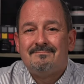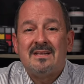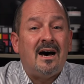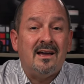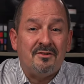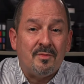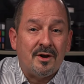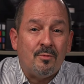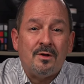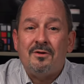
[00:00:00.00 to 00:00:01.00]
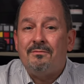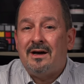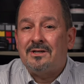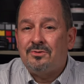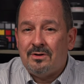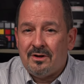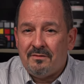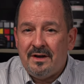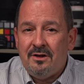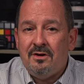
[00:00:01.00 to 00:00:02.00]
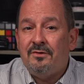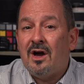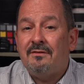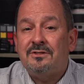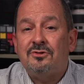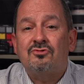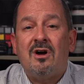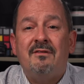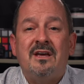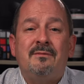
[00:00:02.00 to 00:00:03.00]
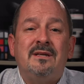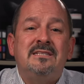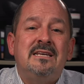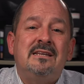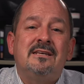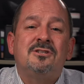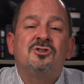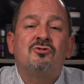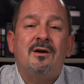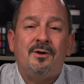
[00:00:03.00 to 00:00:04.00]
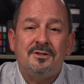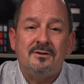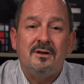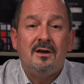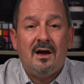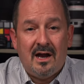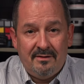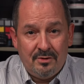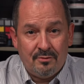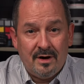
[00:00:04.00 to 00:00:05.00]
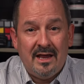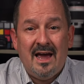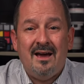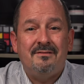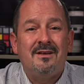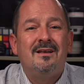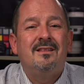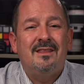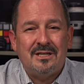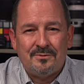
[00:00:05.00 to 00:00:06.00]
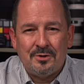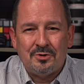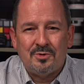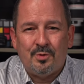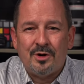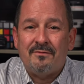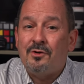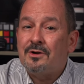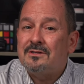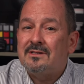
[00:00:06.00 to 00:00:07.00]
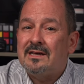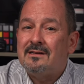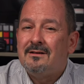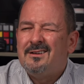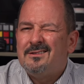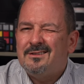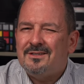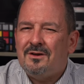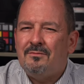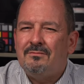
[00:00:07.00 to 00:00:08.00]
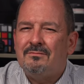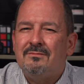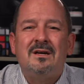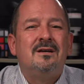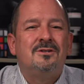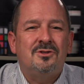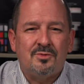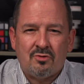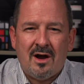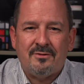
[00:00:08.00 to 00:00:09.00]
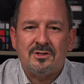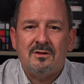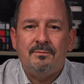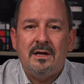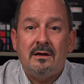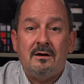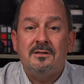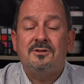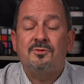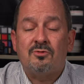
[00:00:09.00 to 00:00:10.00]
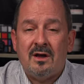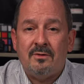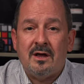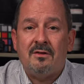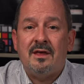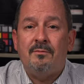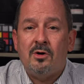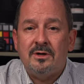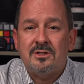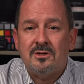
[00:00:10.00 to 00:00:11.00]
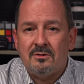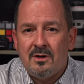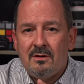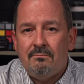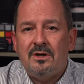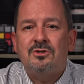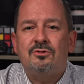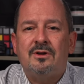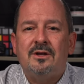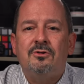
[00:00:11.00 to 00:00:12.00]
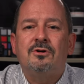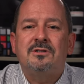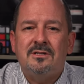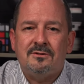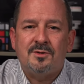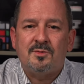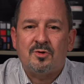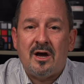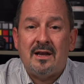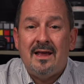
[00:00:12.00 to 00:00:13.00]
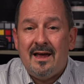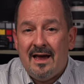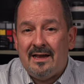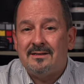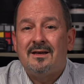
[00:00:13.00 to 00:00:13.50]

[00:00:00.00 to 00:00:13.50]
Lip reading: Hi everybody, welcome back to another video. If you haven't subscribed yet, please hit the subscribe button. And if you already have, thanks for your support. I've noticed that some subscribers have been unsubscribed without them knowing, so make sure that you are still subscribed. And